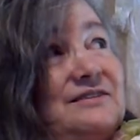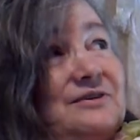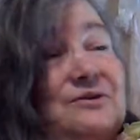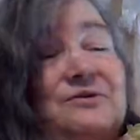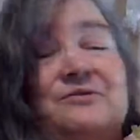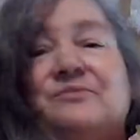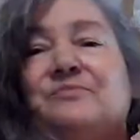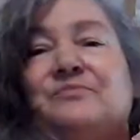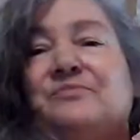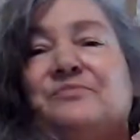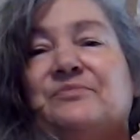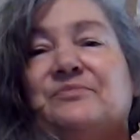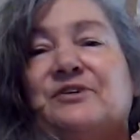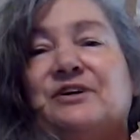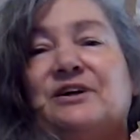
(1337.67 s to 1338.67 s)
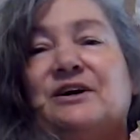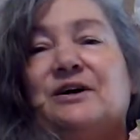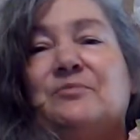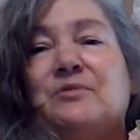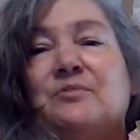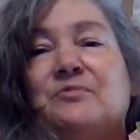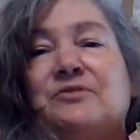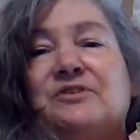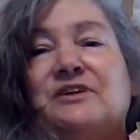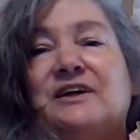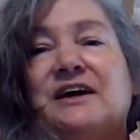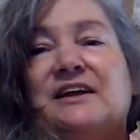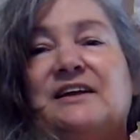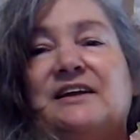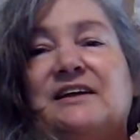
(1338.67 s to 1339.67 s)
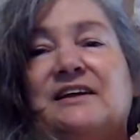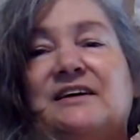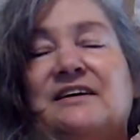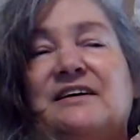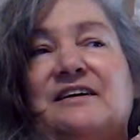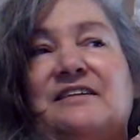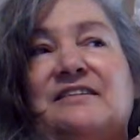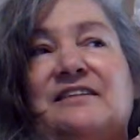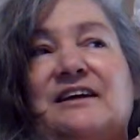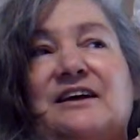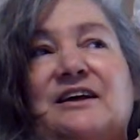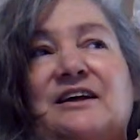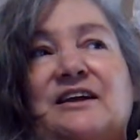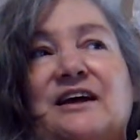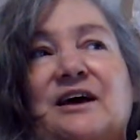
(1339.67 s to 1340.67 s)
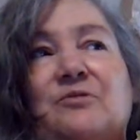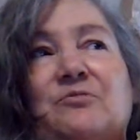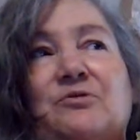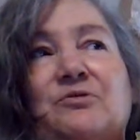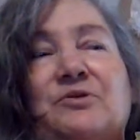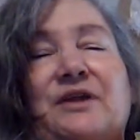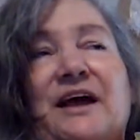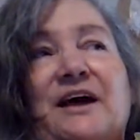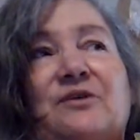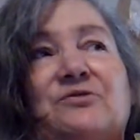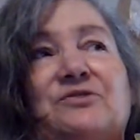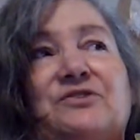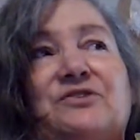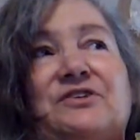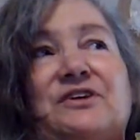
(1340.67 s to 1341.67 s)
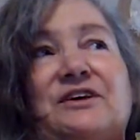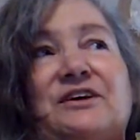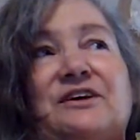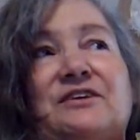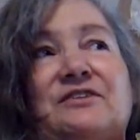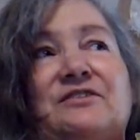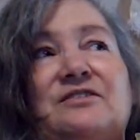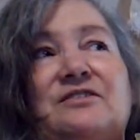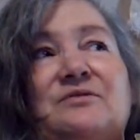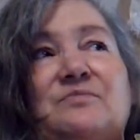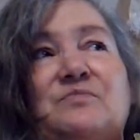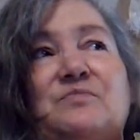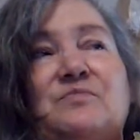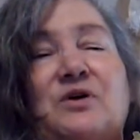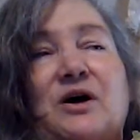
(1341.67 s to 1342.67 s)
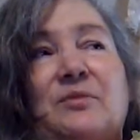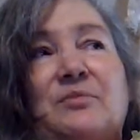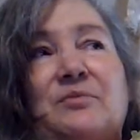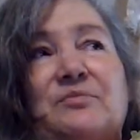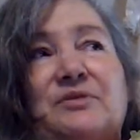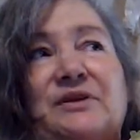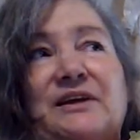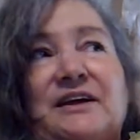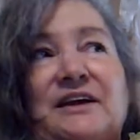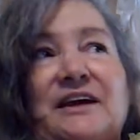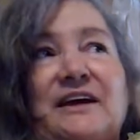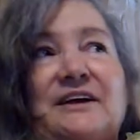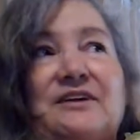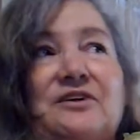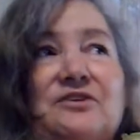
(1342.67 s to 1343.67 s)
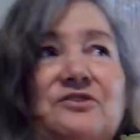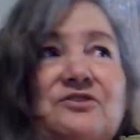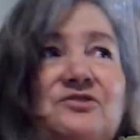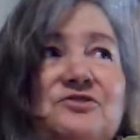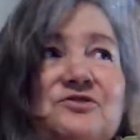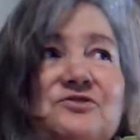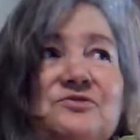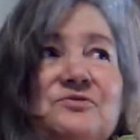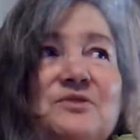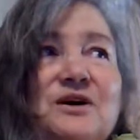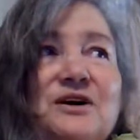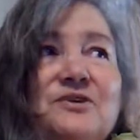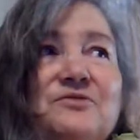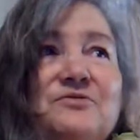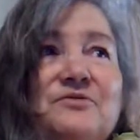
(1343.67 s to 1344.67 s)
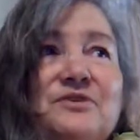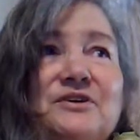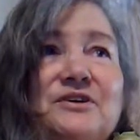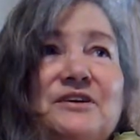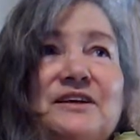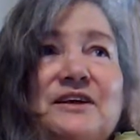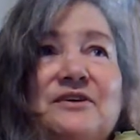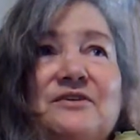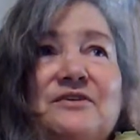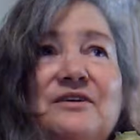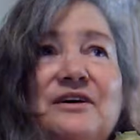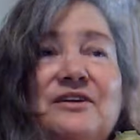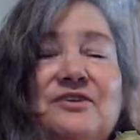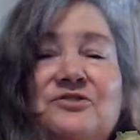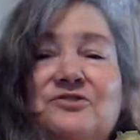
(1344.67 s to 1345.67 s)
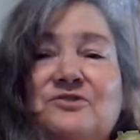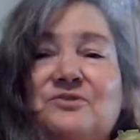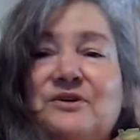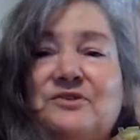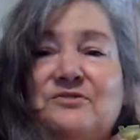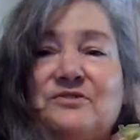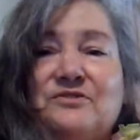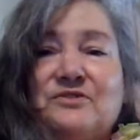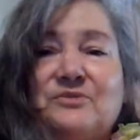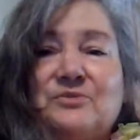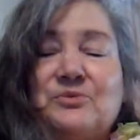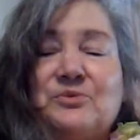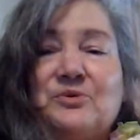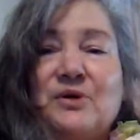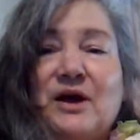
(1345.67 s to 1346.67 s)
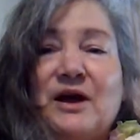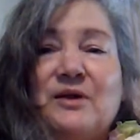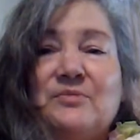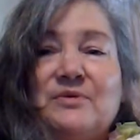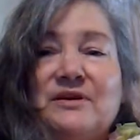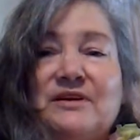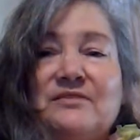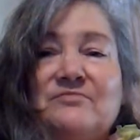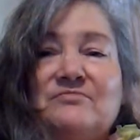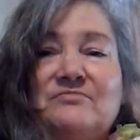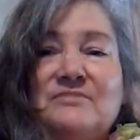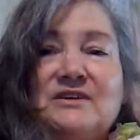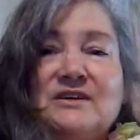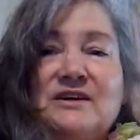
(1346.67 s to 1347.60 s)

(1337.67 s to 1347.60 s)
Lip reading: so I'm going to come up with an idea, and then I will announce it probably at a 200 subscribing.